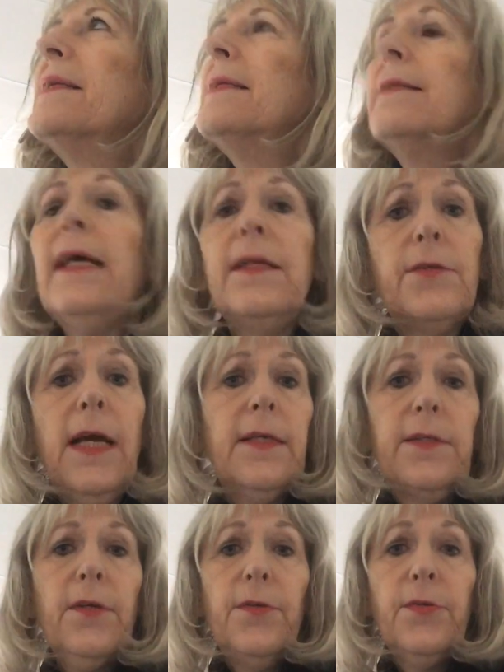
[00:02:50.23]
they
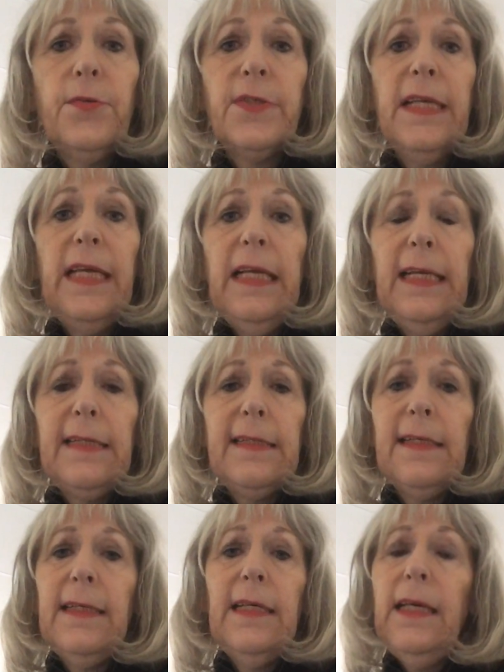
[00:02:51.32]
tried to steal it
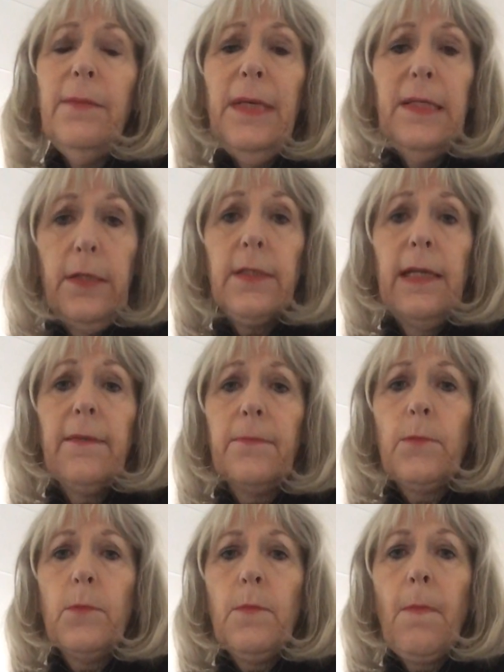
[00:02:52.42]
immediately.
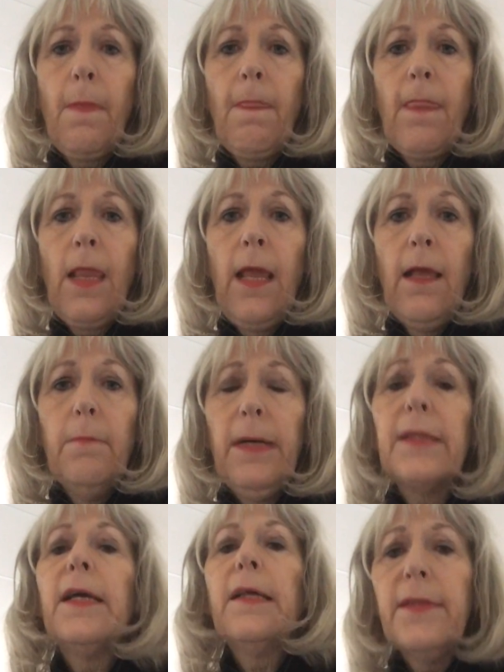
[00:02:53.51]

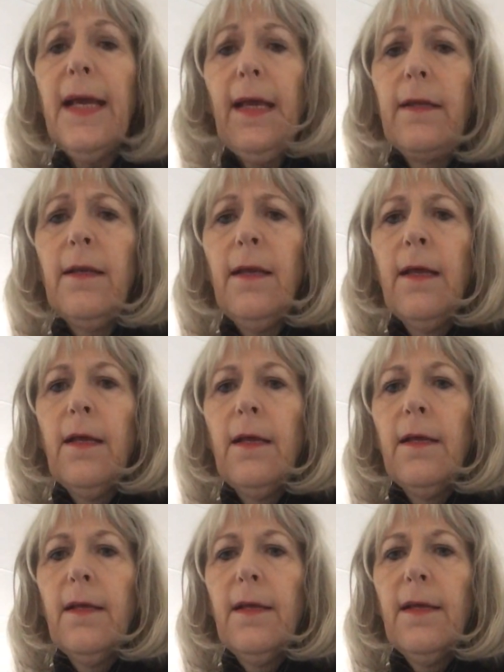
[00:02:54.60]
But then
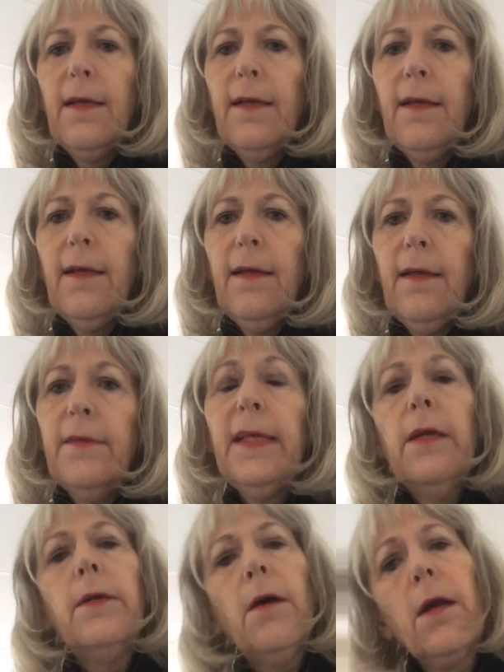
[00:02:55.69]
the
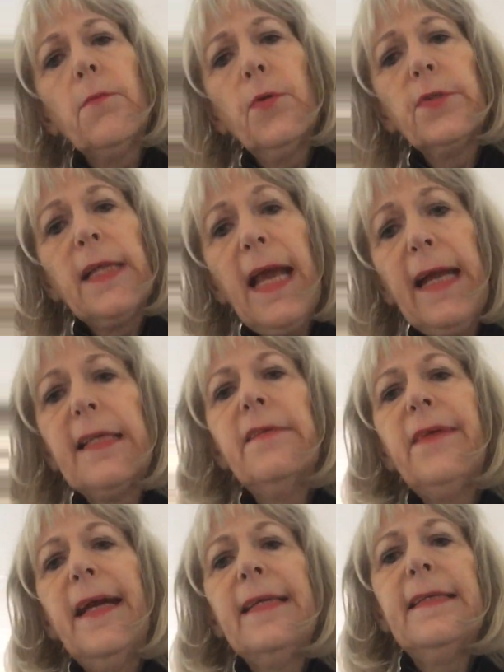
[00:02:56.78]
alarm was
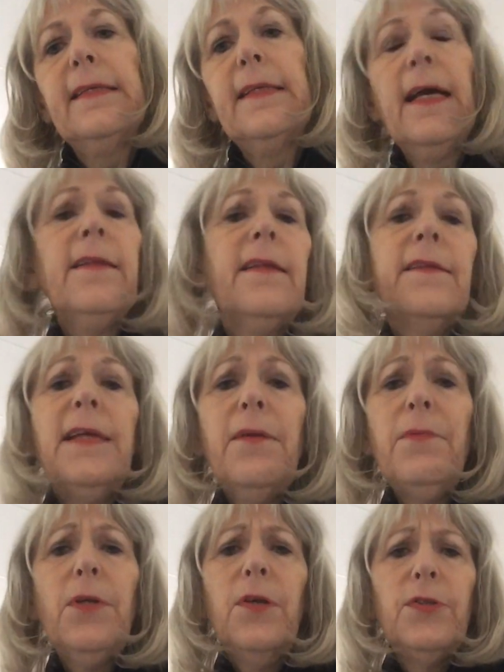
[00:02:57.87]
activated, and they
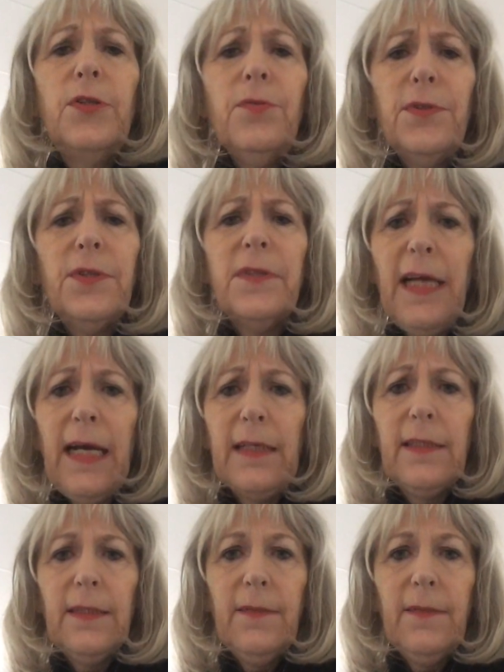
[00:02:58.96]
were not used to that.